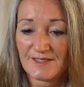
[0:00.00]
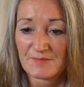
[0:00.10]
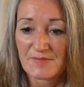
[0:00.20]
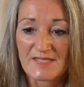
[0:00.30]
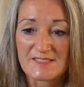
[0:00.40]

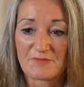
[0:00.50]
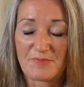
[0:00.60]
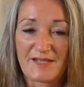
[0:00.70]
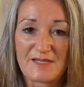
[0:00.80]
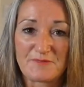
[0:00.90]
piece of
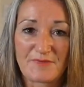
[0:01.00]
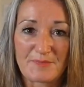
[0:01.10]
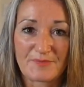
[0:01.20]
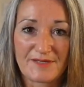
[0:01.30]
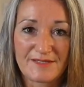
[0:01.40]
plain
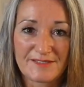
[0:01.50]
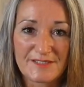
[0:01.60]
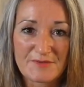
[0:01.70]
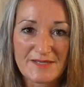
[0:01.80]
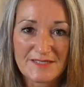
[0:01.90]
fabric and
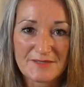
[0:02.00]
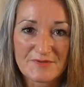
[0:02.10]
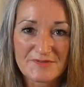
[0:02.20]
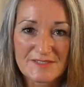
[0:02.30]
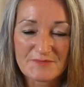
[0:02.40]
you end up
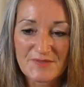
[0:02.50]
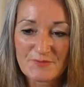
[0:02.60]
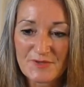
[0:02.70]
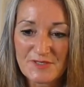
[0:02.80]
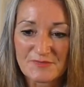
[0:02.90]
with something
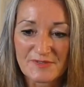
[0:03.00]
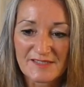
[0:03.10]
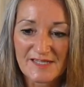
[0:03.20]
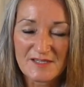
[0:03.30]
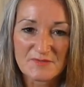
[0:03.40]
wonderful at
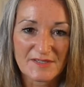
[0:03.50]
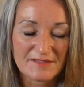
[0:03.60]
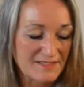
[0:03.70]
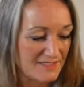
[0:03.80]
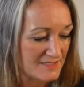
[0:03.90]
the end of it. I
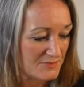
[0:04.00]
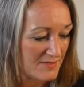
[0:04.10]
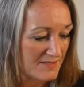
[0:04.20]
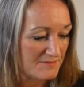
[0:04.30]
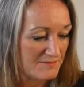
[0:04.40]
think it's
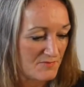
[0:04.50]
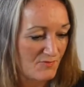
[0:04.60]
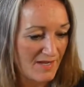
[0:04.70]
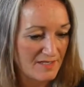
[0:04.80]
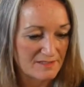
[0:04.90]
quite
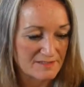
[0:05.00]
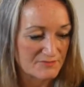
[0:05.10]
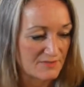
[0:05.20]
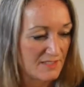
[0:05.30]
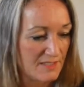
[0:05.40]
miraculous,
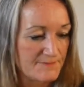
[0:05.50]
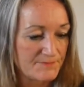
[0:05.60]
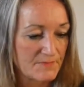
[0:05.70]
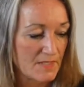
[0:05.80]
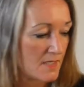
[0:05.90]
really.
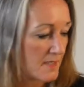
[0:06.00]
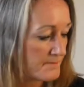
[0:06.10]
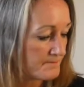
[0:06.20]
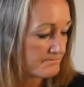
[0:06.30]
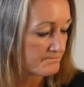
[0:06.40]

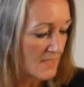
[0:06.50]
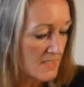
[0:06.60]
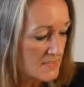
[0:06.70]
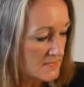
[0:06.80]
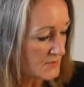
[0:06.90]

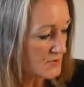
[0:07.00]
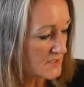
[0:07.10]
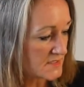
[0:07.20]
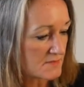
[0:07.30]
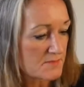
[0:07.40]
So
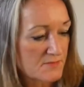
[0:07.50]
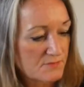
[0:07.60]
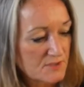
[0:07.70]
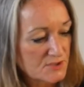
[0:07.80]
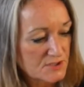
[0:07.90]
I
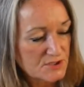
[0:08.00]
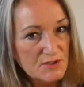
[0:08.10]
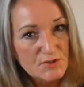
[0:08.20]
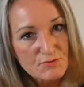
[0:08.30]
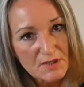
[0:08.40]
thought I'd just show
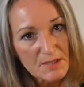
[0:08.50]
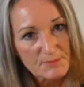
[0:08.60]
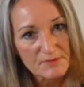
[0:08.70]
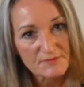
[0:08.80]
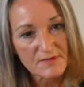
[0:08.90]
you a
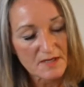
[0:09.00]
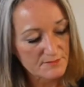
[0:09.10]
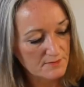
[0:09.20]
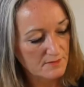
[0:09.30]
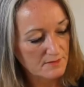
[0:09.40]
couple of
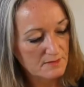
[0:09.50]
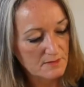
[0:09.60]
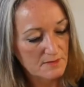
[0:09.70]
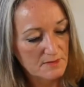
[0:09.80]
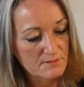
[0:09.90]
other
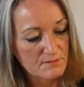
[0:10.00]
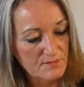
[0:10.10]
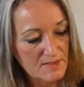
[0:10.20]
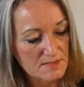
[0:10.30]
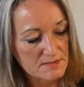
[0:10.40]

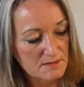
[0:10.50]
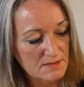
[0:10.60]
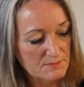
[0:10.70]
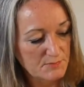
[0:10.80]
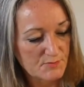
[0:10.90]
things that
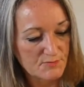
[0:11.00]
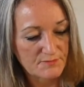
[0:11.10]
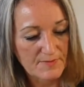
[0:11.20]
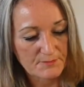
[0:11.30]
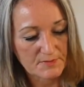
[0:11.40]
I bought,
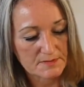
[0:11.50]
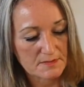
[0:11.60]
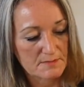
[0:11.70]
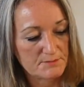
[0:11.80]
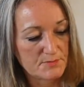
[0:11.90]
fabrics that
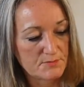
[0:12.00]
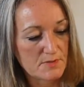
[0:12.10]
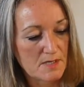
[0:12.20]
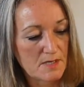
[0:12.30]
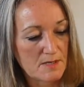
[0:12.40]
I
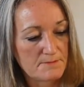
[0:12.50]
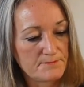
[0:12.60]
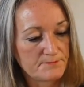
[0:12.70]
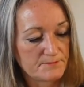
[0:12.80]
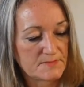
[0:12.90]
bought.
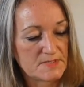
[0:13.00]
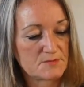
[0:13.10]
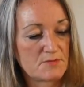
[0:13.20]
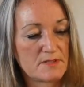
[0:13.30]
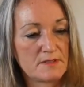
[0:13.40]
This
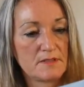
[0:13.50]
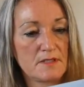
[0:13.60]
one